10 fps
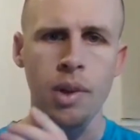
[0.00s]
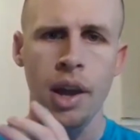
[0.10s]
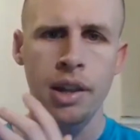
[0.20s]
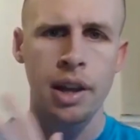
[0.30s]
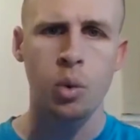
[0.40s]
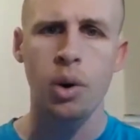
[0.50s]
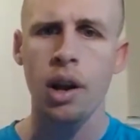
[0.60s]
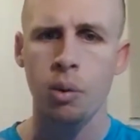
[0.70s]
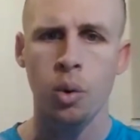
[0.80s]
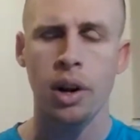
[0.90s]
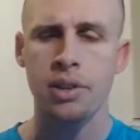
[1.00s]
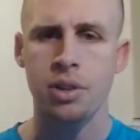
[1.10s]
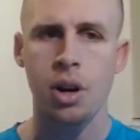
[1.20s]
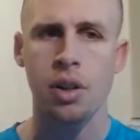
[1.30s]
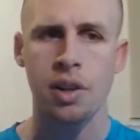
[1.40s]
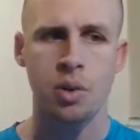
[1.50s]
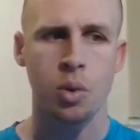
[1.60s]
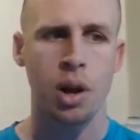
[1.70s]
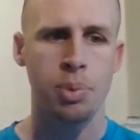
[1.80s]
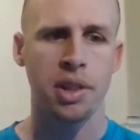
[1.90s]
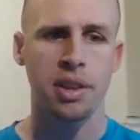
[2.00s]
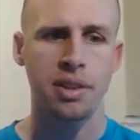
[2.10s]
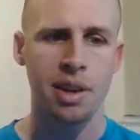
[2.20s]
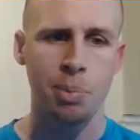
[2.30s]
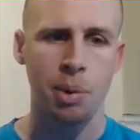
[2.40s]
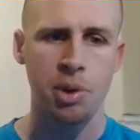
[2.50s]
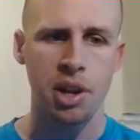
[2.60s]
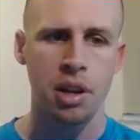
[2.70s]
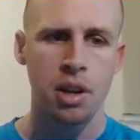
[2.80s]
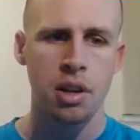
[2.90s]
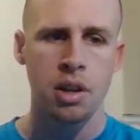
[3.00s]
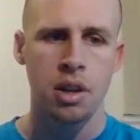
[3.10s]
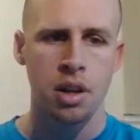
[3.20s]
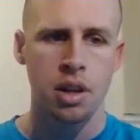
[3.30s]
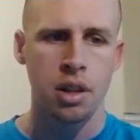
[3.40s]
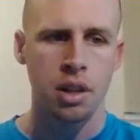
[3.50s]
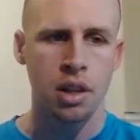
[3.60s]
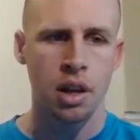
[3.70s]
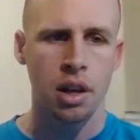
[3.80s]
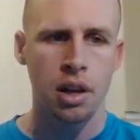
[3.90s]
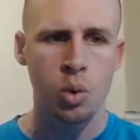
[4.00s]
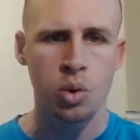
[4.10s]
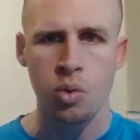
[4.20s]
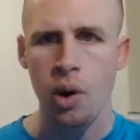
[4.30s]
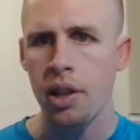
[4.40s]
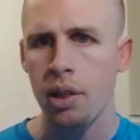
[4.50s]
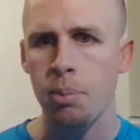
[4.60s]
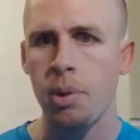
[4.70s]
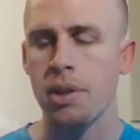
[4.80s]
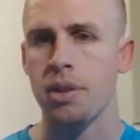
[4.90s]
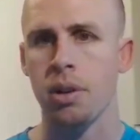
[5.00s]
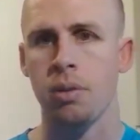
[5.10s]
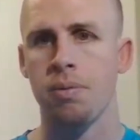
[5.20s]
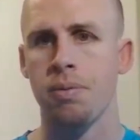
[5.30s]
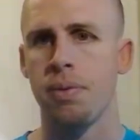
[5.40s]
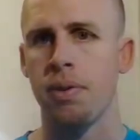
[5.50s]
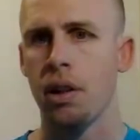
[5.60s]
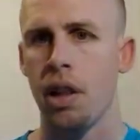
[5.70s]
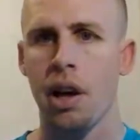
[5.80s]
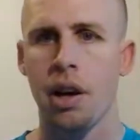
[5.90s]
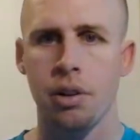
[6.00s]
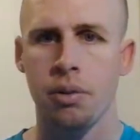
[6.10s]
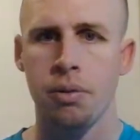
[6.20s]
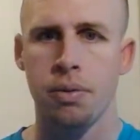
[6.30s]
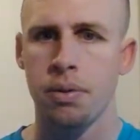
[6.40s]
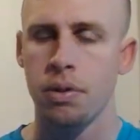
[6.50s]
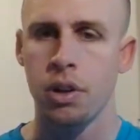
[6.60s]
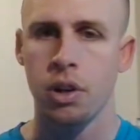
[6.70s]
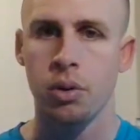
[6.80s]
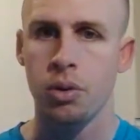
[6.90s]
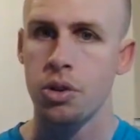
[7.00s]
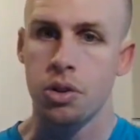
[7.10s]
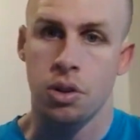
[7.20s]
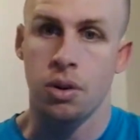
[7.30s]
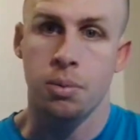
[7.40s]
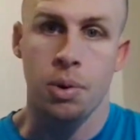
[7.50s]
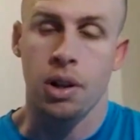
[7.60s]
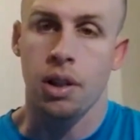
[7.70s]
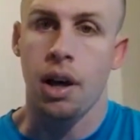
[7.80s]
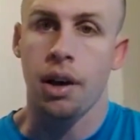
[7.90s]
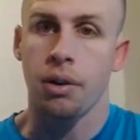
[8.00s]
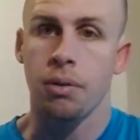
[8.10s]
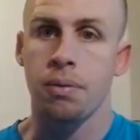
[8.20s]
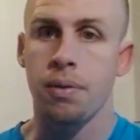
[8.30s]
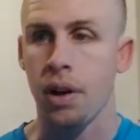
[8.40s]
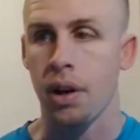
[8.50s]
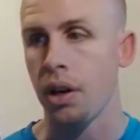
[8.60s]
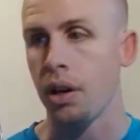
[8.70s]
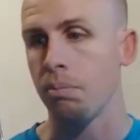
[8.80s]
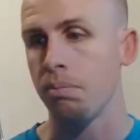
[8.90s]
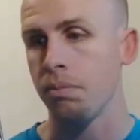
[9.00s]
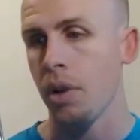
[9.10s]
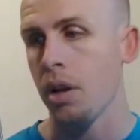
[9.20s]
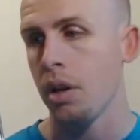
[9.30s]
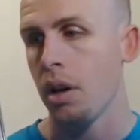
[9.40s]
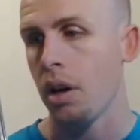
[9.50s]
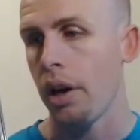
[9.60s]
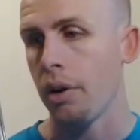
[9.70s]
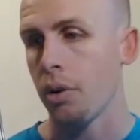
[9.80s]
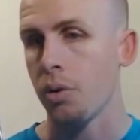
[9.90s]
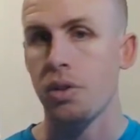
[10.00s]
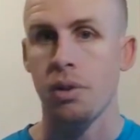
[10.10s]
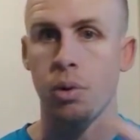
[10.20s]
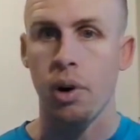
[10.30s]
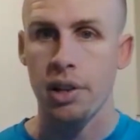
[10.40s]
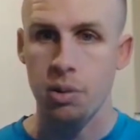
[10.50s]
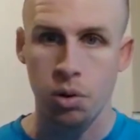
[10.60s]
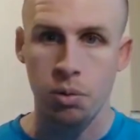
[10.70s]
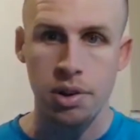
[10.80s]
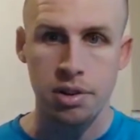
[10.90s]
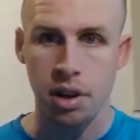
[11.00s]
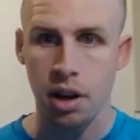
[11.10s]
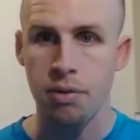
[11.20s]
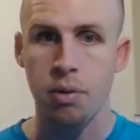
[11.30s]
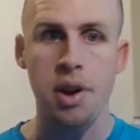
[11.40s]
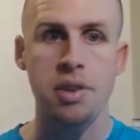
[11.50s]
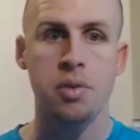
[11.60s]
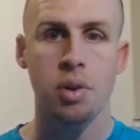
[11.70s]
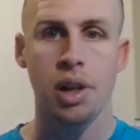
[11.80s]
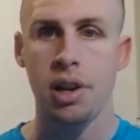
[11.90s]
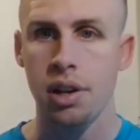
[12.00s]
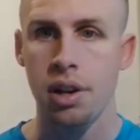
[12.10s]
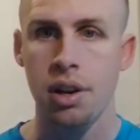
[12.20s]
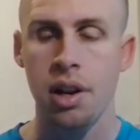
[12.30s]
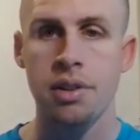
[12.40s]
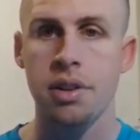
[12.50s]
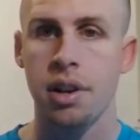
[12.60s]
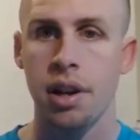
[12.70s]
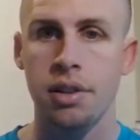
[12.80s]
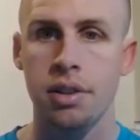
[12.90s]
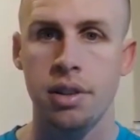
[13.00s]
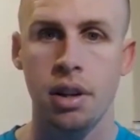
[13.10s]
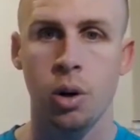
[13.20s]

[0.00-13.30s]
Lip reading: like when I saw this and when I picked this up, it was right in the midst of a lot of, there's been a lot of I don't know, civil rights movement stuff, race-related incidents